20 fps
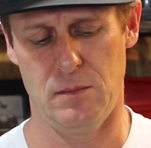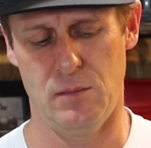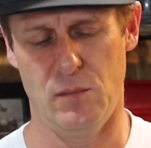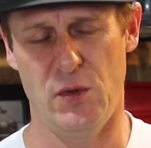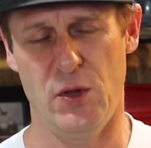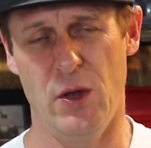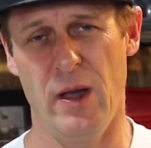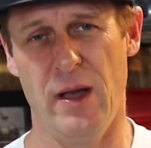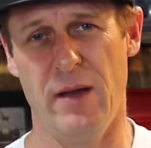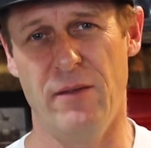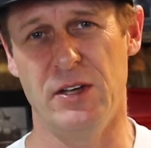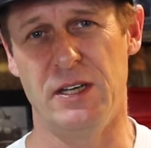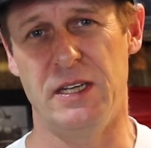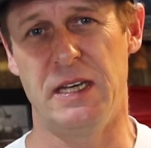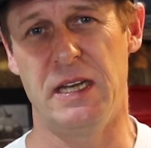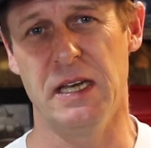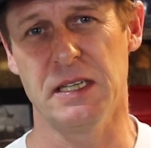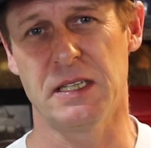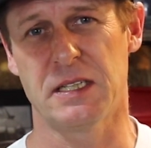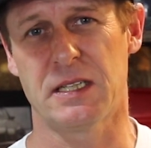You have a
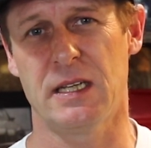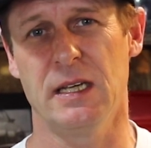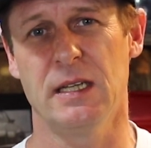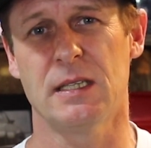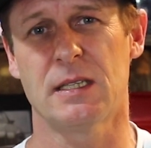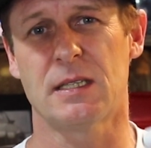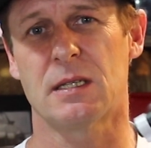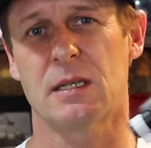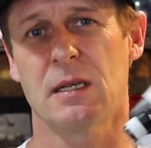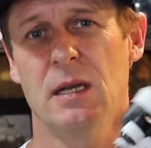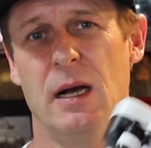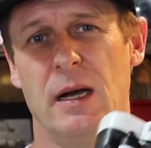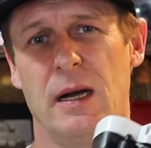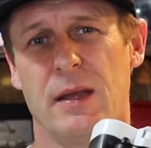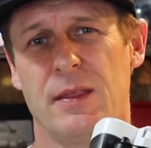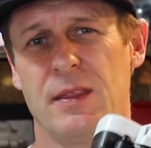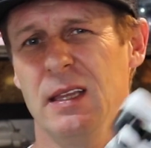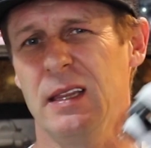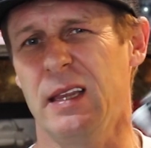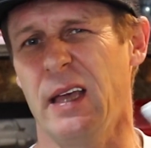distance,
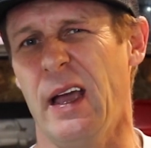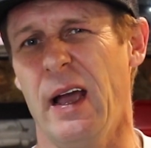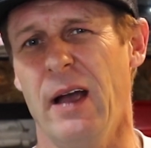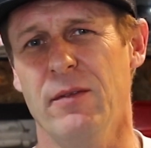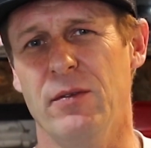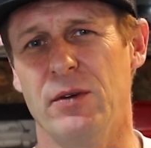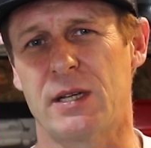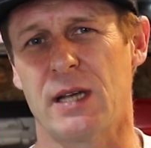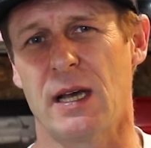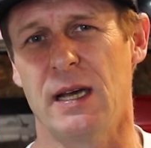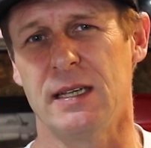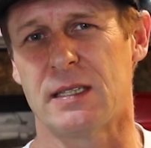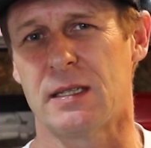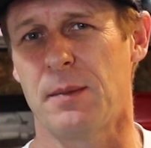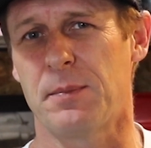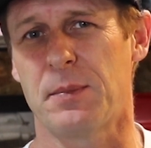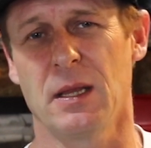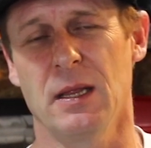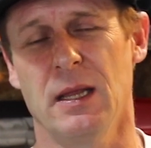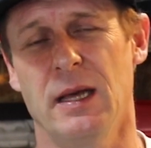I think they advertised
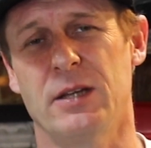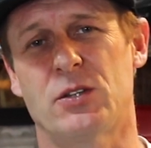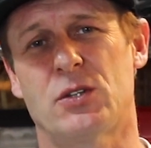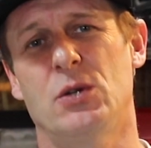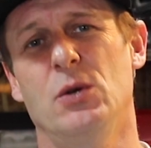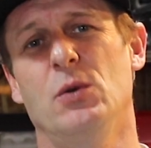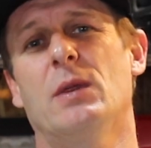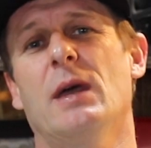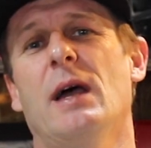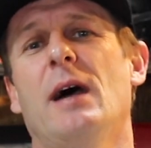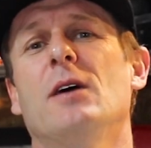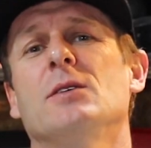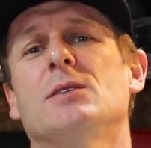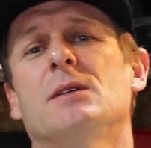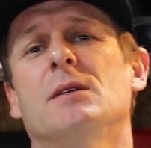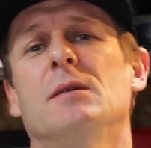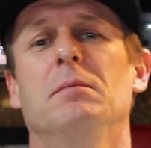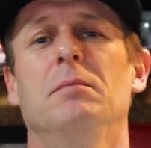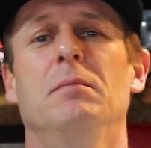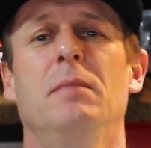something like
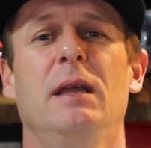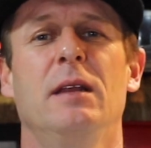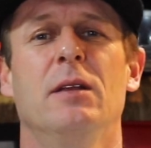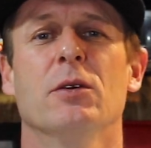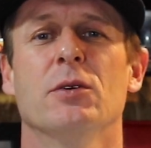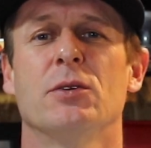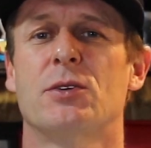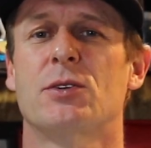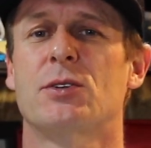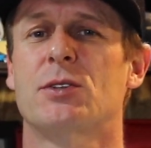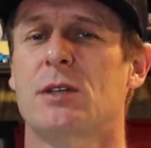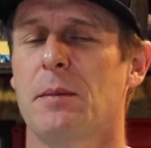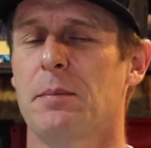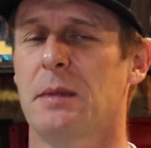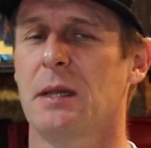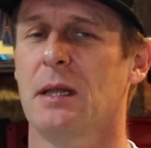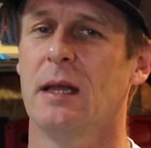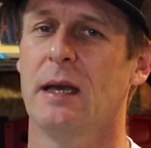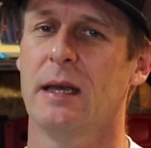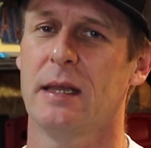2,000 meters or
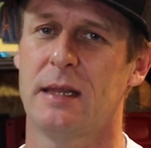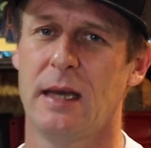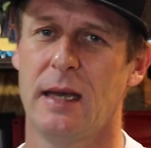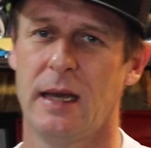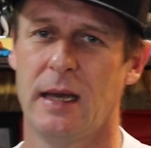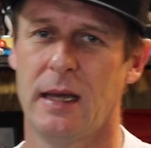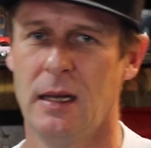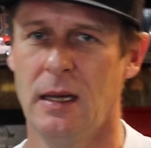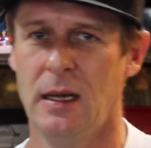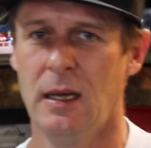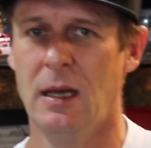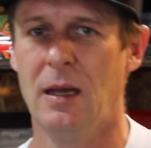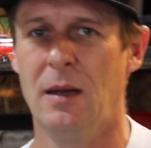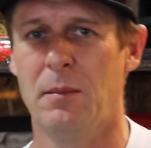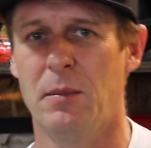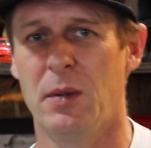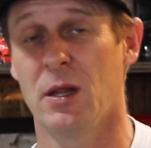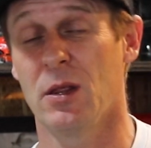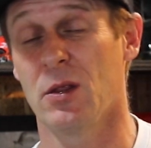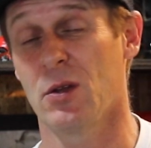something like that,
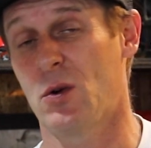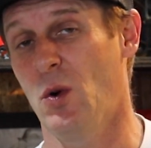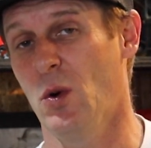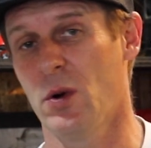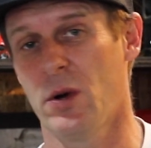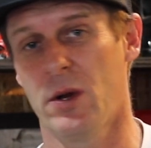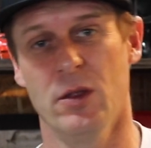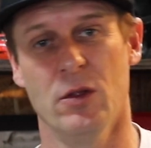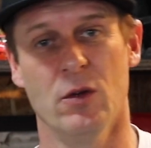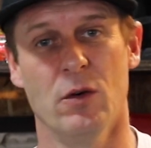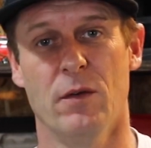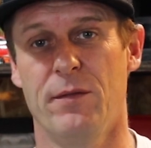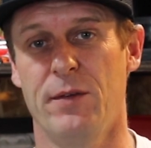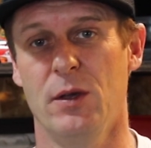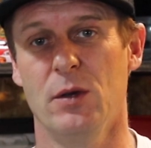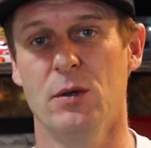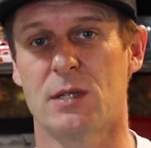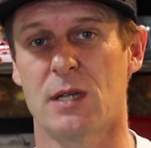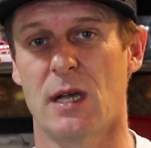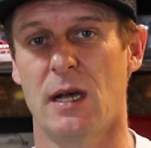but according to the
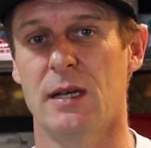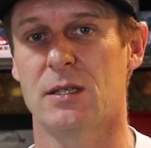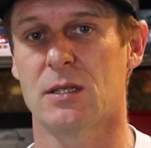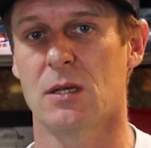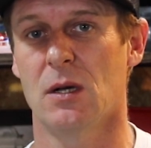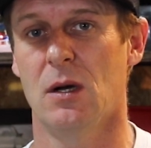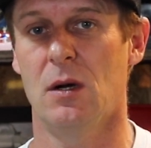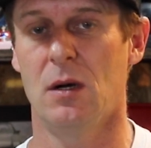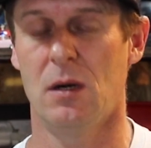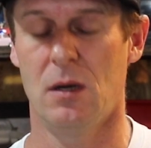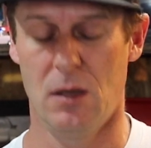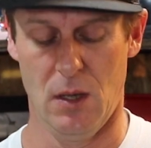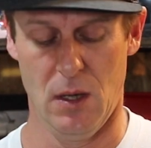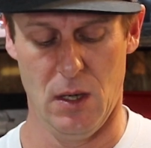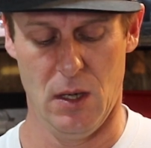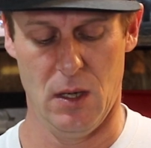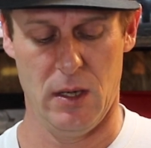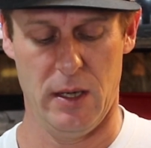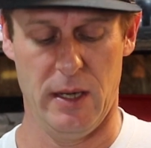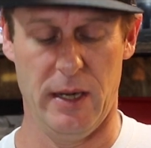reviews I saw,
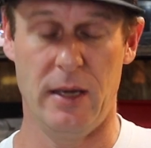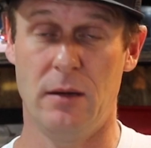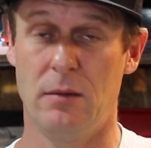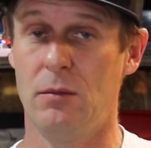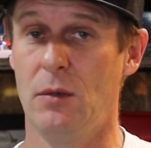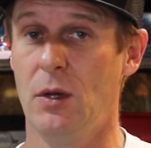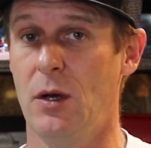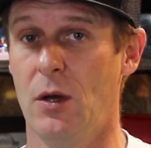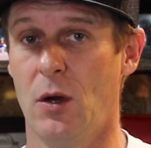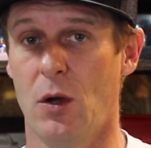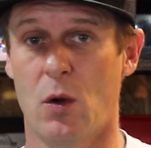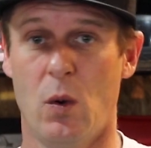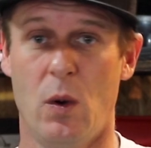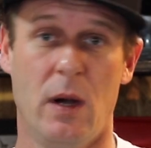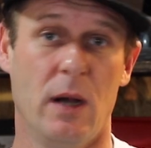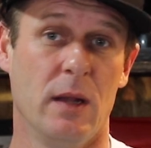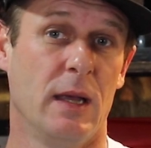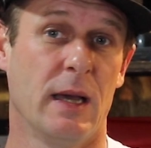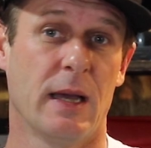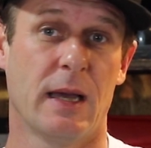and go
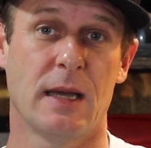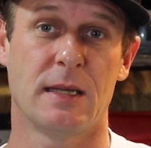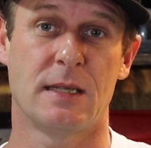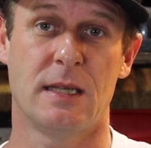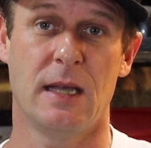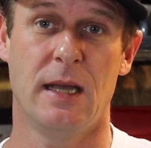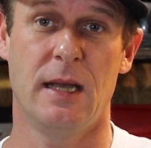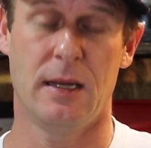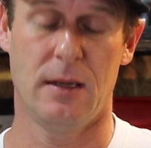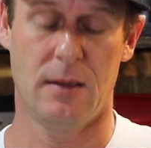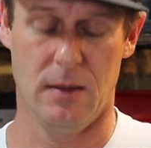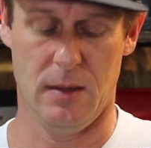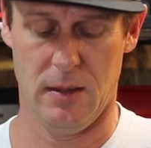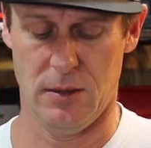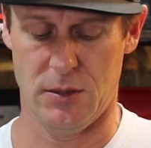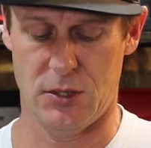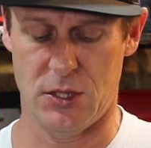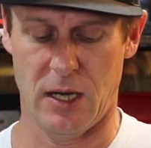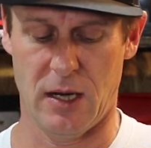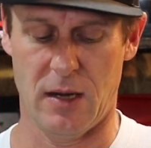out, like I said,
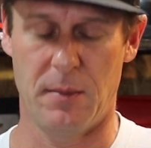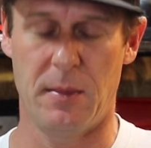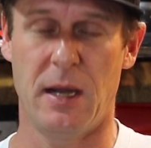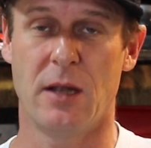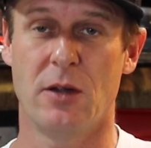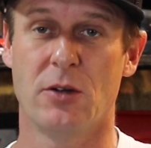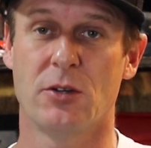and check them out